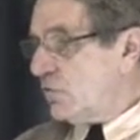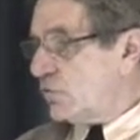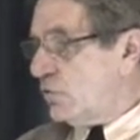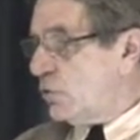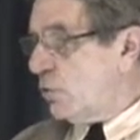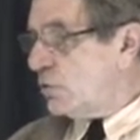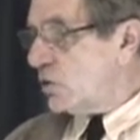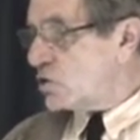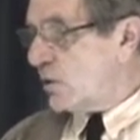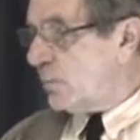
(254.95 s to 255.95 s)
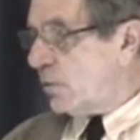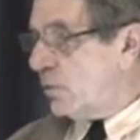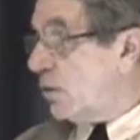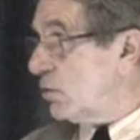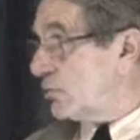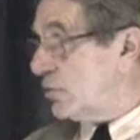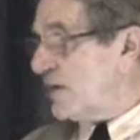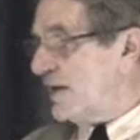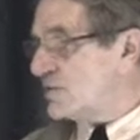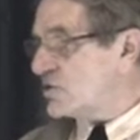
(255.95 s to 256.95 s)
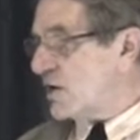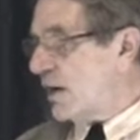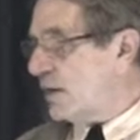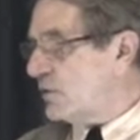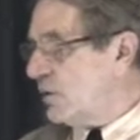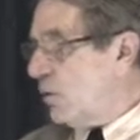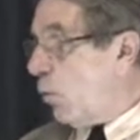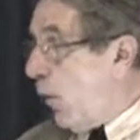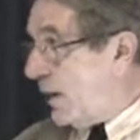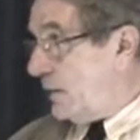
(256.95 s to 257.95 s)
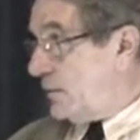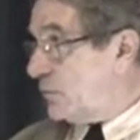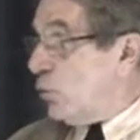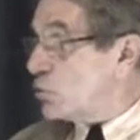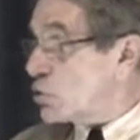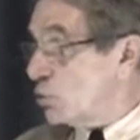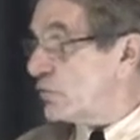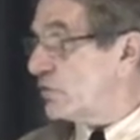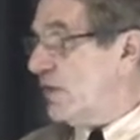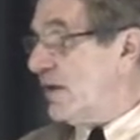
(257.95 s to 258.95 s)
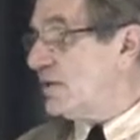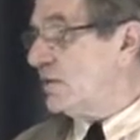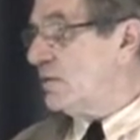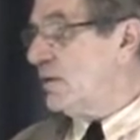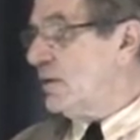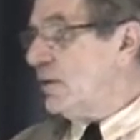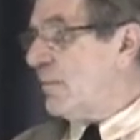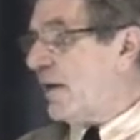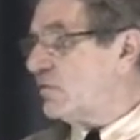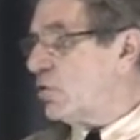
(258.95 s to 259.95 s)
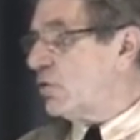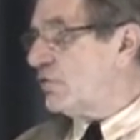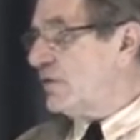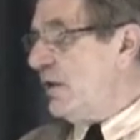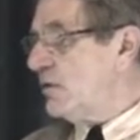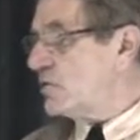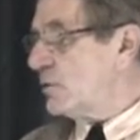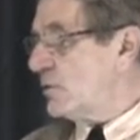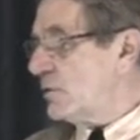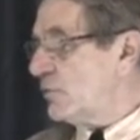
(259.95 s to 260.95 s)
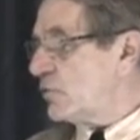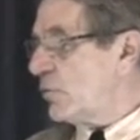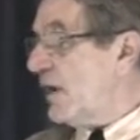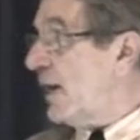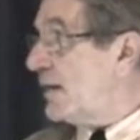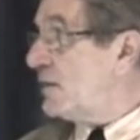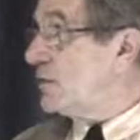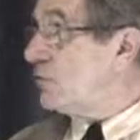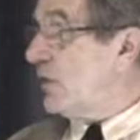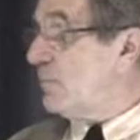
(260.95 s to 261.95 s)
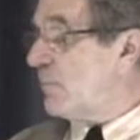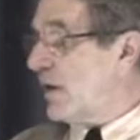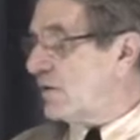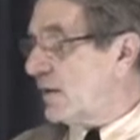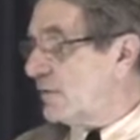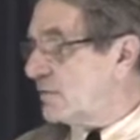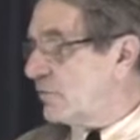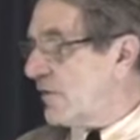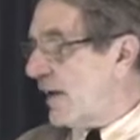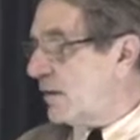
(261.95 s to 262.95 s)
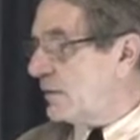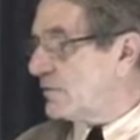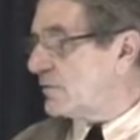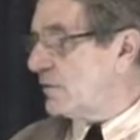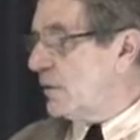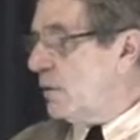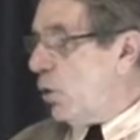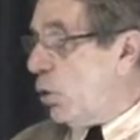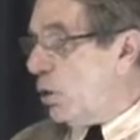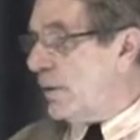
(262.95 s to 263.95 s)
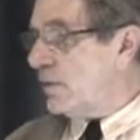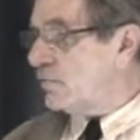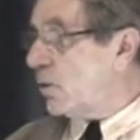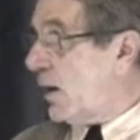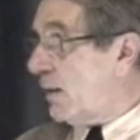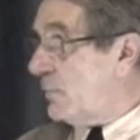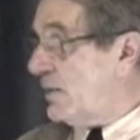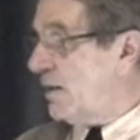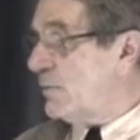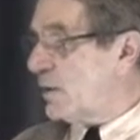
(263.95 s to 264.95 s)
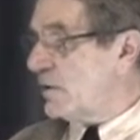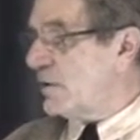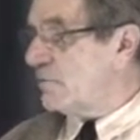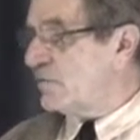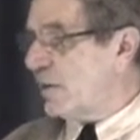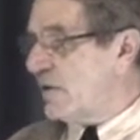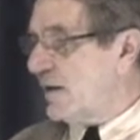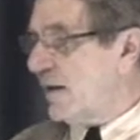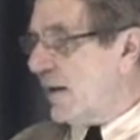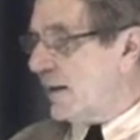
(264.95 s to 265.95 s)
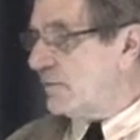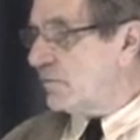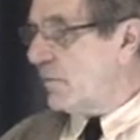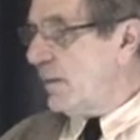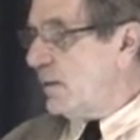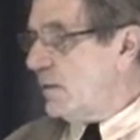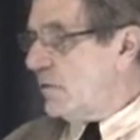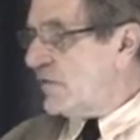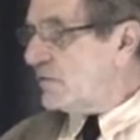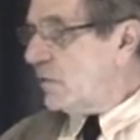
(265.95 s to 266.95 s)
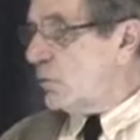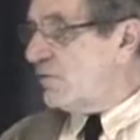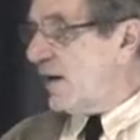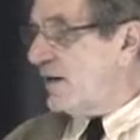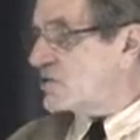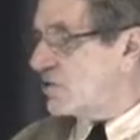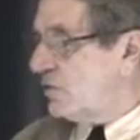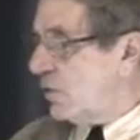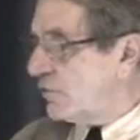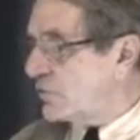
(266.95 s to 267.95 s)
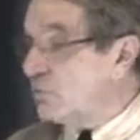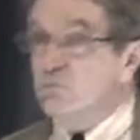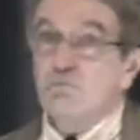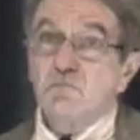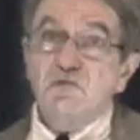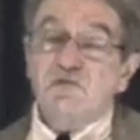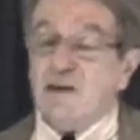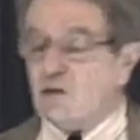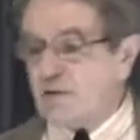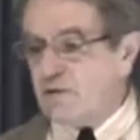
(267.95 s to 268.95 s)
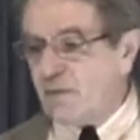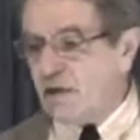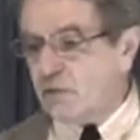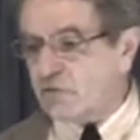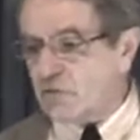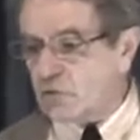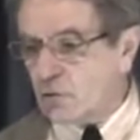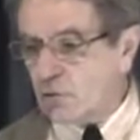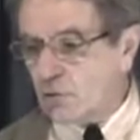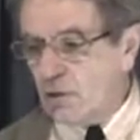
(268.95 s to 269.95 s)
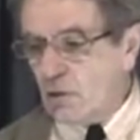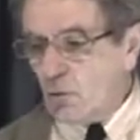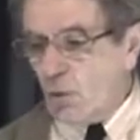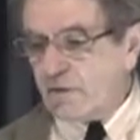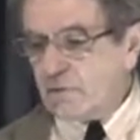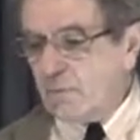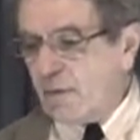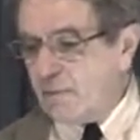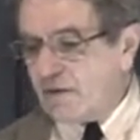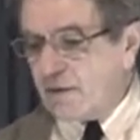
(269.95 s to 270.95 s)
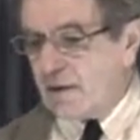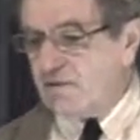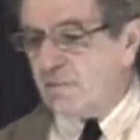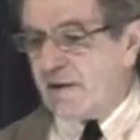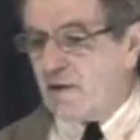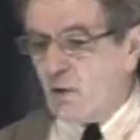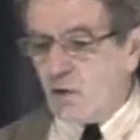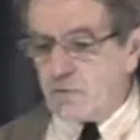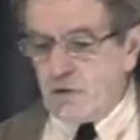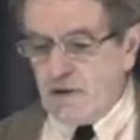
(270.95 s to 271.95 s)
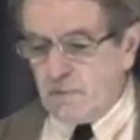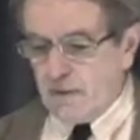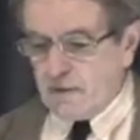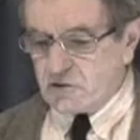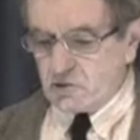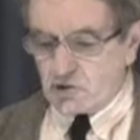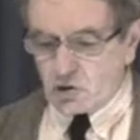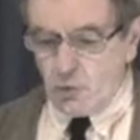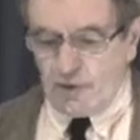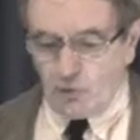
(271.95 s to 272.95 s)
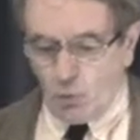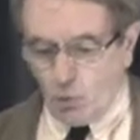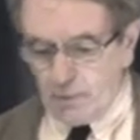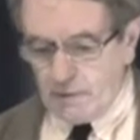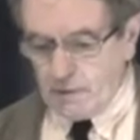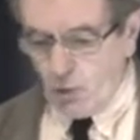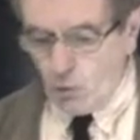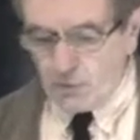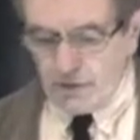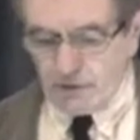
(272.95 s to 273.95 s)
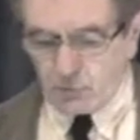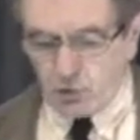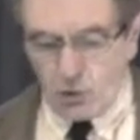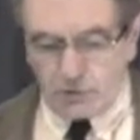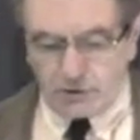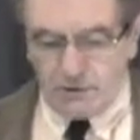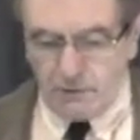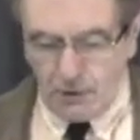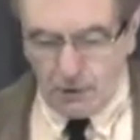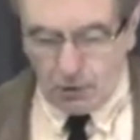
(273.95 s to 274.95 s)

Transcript: The young cripple or the dead child were the truth hidden by the cozy interior, the reality of imperialist violence allowing for happy American family life. This revelation of the secret beyond the door was emblematized by an over image showing a woman opening the curtain